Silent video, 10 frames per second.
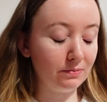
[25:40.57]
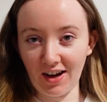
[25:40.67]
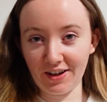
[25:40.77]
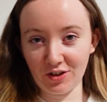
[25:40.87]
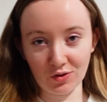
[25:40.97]

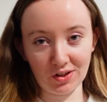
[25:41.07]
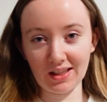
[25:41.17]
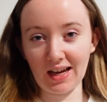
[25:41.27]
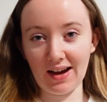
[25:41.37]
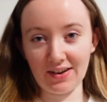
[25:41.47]
I enjoyed the
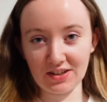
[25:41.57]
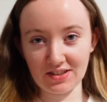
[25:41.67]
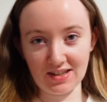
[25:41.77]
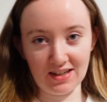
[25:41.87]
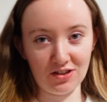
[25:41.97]

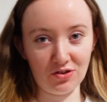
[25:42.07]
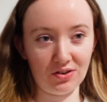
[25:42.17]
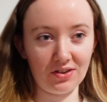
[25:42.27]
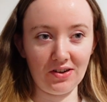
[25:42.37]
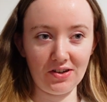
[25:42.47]
characters and I
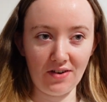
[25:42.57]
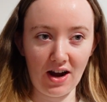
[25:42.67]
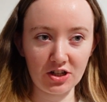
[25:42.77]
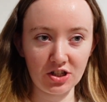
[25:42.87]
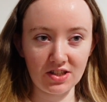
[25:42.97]
enjoyed their
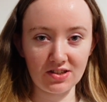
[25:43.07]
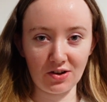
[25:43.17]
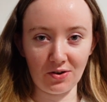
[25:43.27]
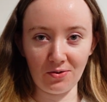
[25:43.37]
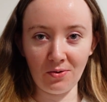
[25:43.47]
interactions,
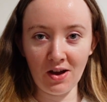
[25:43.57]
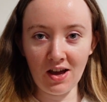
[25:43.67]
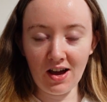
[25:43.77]
so